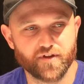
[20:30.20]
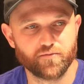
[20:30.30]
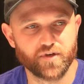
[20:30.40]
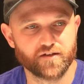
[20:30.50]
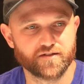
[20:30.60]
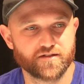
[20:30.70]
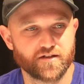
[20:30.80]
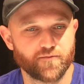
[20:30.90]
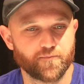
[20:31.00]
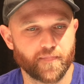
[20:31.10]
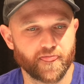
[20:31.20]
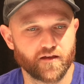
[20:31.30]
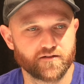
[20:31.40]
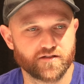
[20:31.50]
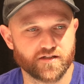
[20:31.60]
the biggest,
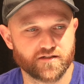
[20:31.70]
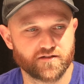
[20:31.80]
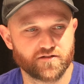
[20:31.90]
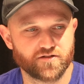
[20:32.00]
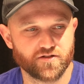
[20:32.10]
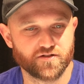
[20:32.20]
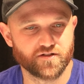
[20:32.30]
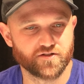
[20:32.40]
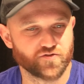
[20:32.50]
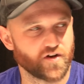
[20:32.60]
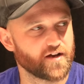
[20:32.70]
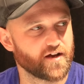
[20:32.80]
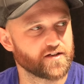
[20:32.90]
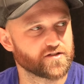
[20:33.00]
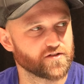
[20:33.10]
just due to the dry
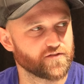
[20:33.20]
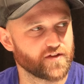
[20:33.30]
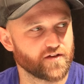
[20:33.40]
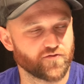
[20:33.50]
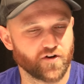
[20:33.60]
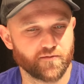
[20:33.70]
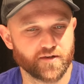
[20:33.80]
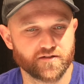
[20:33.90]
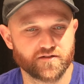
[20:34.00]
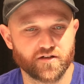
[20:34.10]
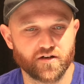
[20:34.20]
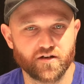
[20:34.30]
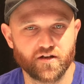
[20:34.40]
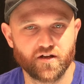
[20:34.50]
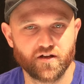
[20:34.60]
nature of the environment. So,
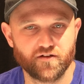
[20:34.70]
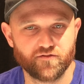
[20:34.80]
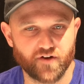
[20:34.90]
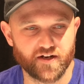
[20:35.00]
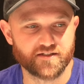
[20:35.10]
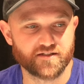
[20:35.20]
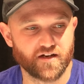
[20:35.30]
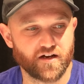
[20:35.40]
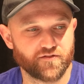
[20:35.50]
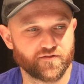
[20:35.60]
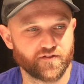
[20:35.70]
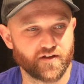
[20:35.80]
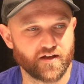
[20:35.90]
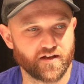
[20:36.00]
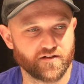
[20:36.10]
fire staff
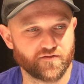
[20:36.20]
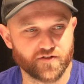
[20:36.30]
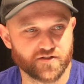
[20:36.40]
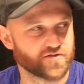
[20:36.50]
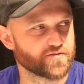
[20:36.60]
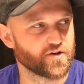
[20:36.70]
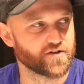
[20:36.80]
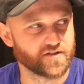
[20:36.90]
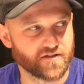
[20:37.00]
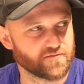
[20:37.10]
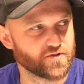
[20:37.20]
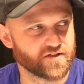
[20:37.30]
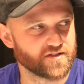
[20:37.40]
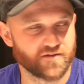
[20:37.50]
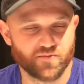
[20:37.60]
and first responders and
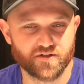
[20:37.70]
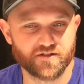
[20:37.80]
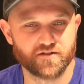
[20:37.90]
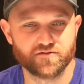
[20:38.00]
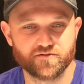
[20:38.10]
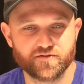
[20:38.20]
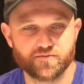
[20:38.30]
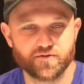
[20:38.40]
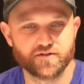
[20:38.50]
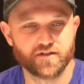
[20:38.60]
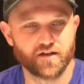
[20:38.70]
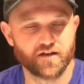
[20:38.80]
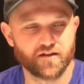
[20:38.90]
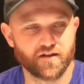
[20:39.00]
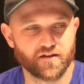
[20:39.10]
emergency personnel to respond to
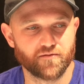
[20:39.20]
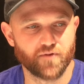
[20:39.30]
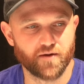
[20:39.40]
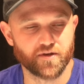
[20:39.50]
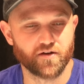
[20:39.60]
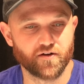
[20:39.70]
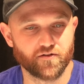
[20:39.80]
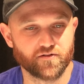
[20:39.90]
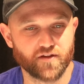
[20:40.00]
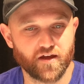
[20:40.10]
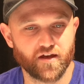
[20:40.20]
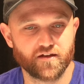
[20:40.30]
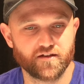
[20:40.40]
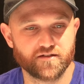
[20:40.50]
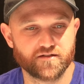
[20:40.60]
anything that might be going wrong
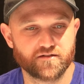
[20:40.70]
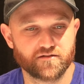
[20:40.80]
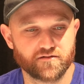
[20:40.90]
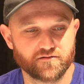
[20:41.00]
there is,